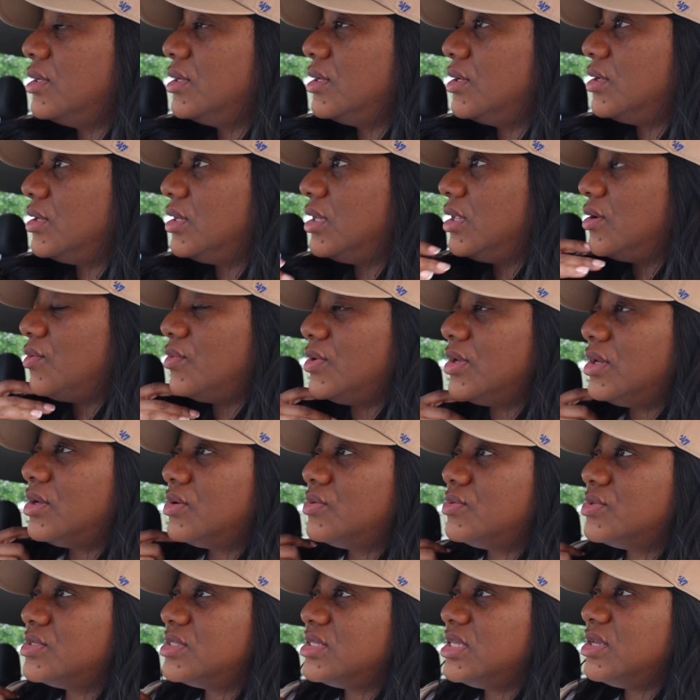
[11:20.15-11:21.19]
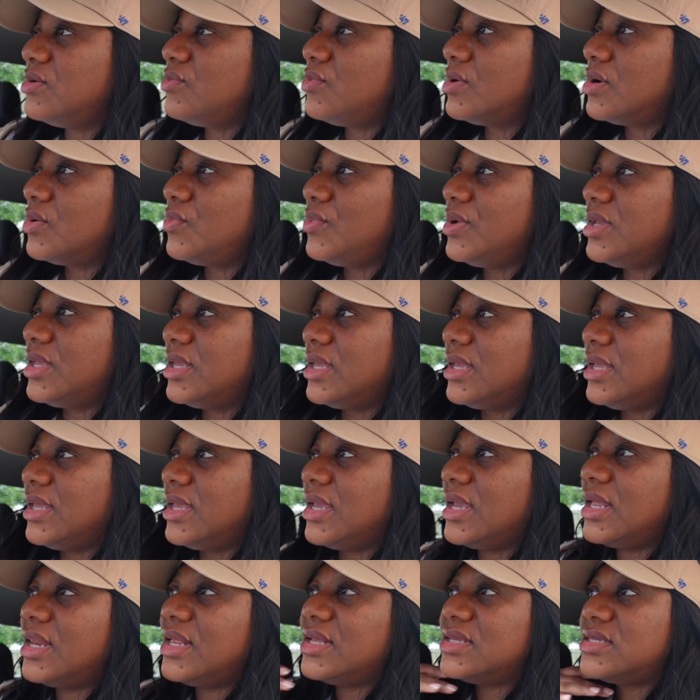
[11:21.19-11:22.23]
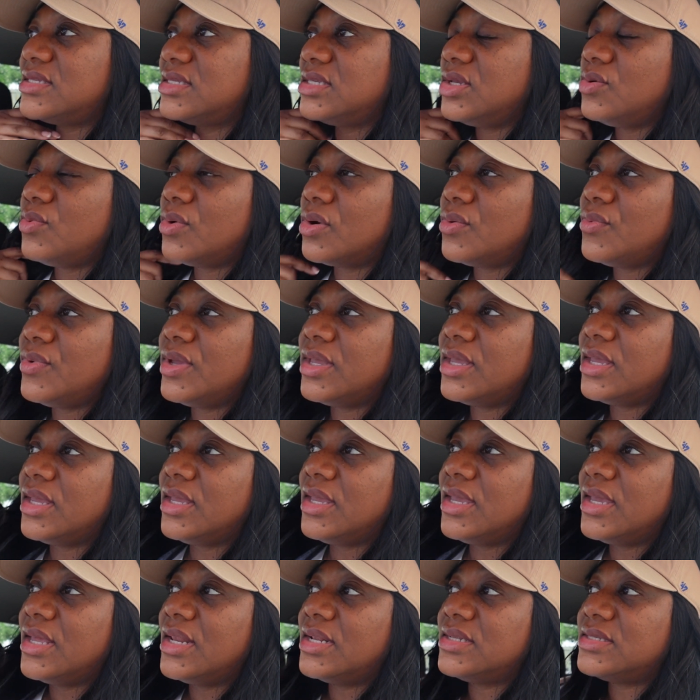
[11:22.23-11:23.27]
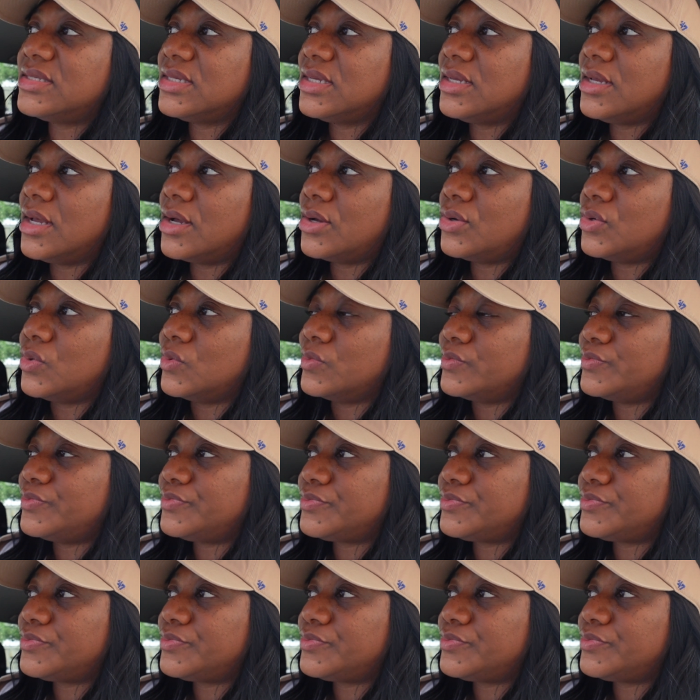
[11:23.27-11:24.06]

And we're going to see where we can get it. See where we can get it to go.